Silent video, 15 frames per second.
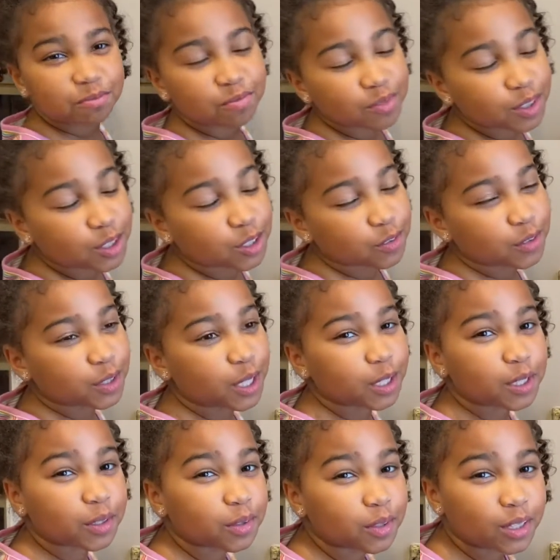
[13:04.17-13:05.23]
So if you like
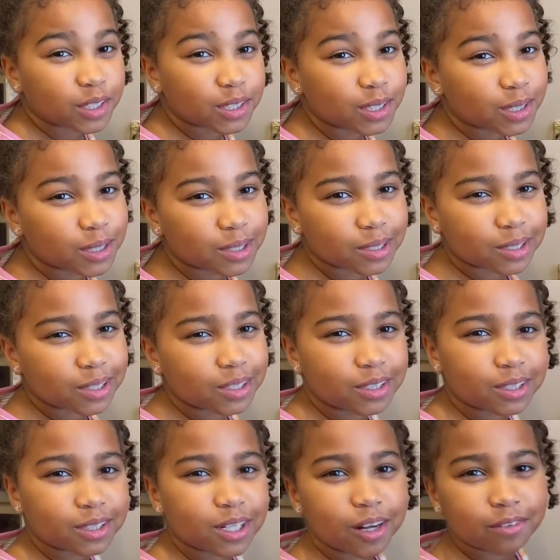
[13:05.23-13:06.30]
crunchy
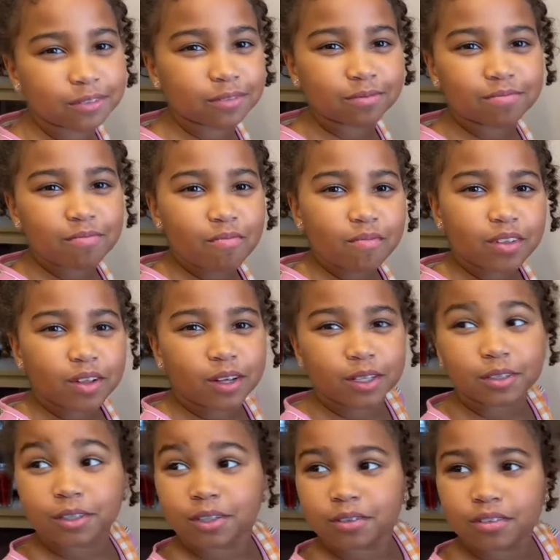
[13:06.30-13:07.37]
stuff, like
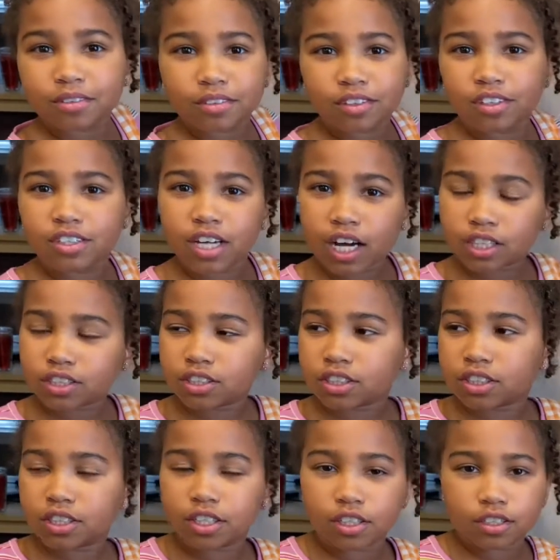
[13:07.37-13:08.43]
there's
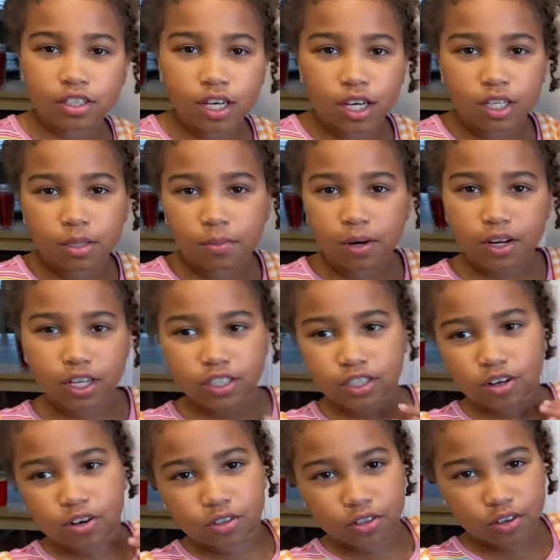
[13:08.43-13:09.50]
actually a candy bar that's
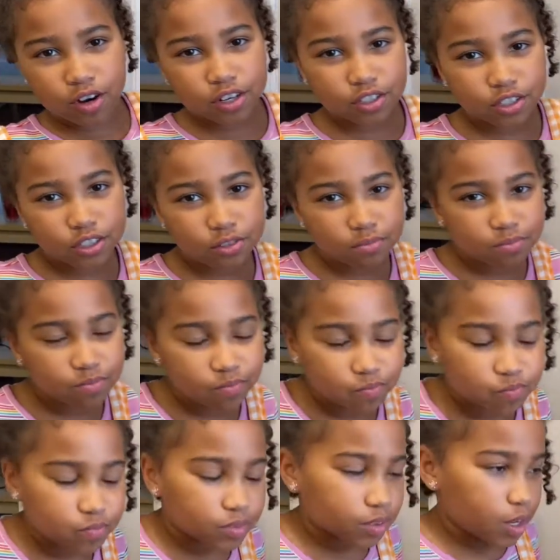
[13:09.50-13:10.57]
called Crunch.
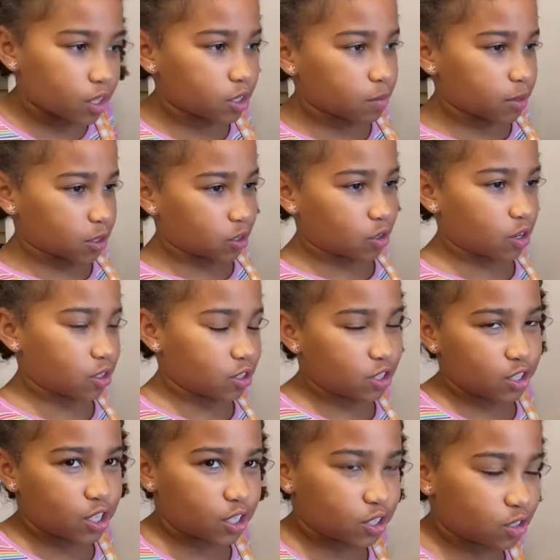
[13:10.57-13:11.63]
There's a bunch of crunchy
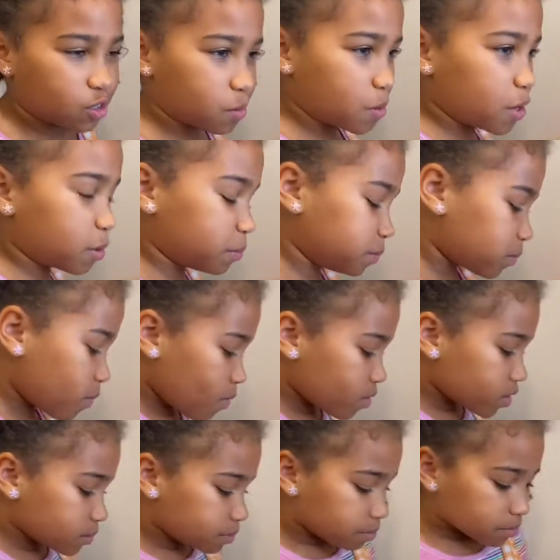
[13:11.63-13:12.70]
things on the bottom.
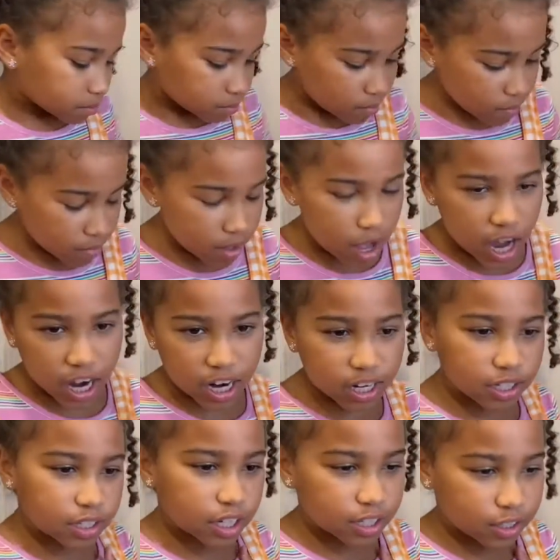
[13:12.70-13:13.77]
I
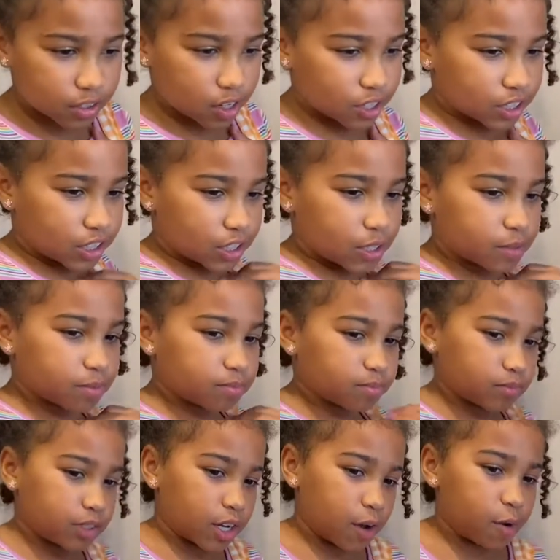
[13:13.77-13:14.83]
like crunch,
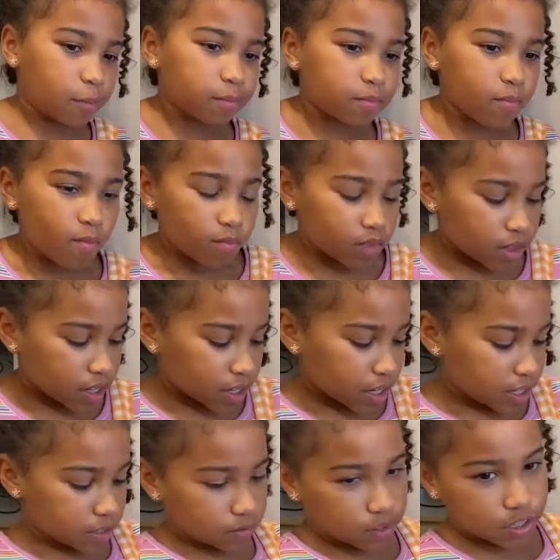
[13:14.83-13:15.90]
so
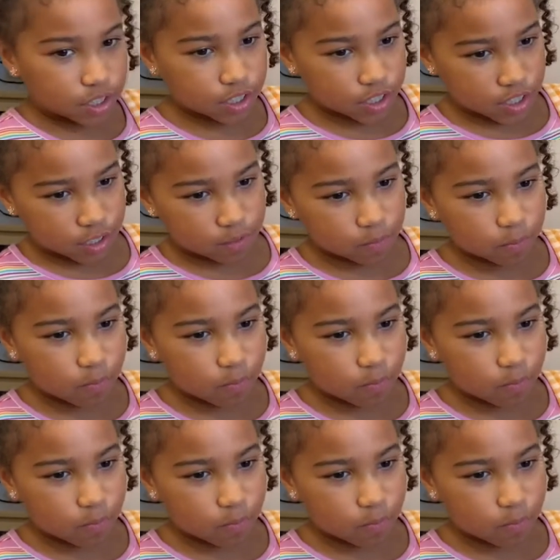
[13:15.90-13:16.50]
it's really good.